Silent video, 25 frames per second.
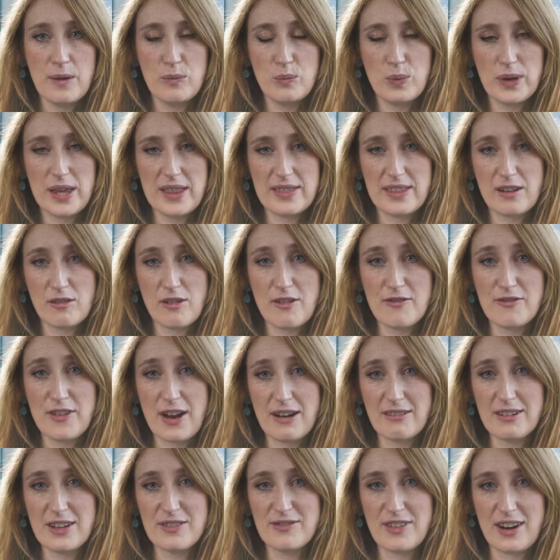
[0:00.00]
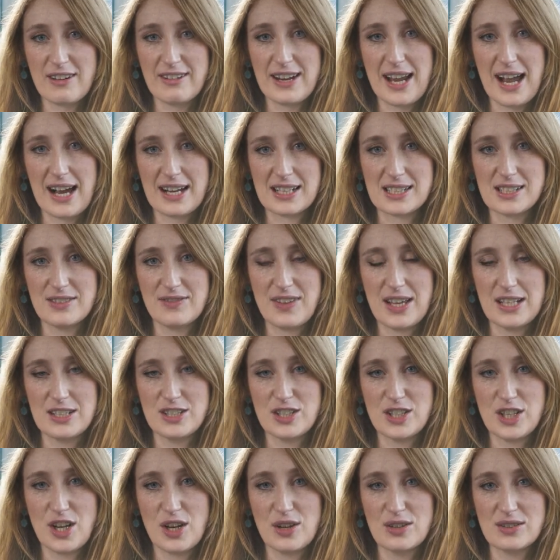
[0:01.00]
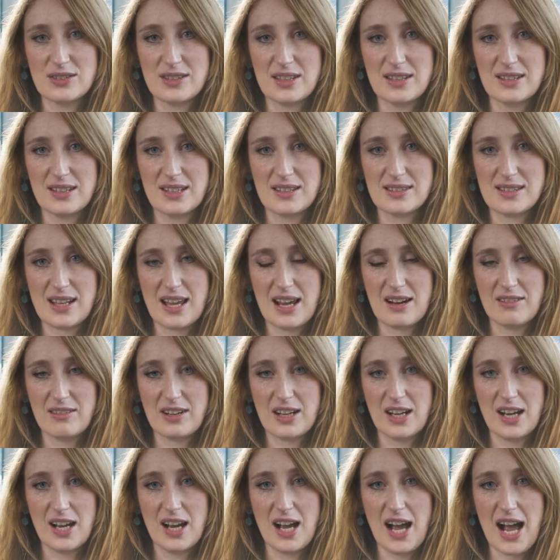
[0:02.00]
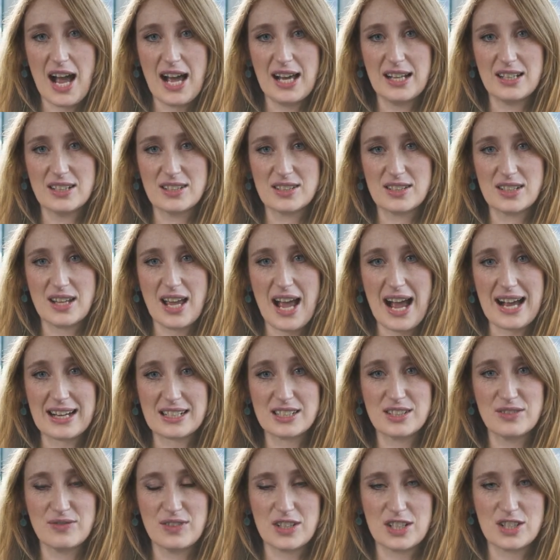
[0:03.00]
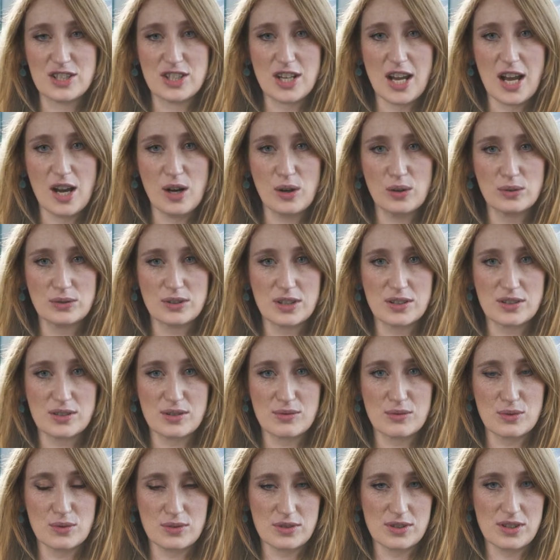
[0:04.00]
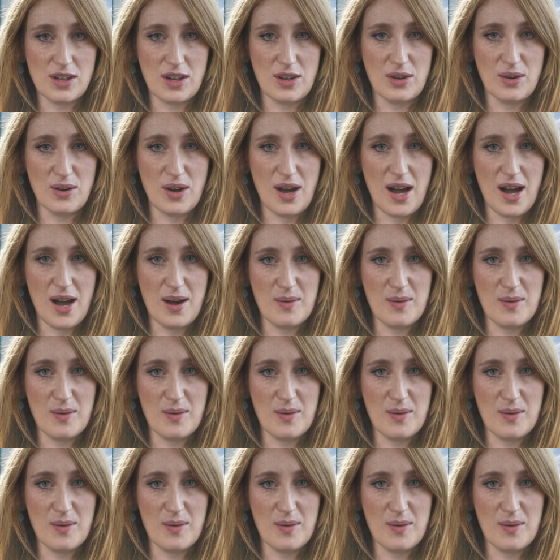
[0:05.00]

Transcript: There are very, very active NGOs in this area, and activist shareholders are also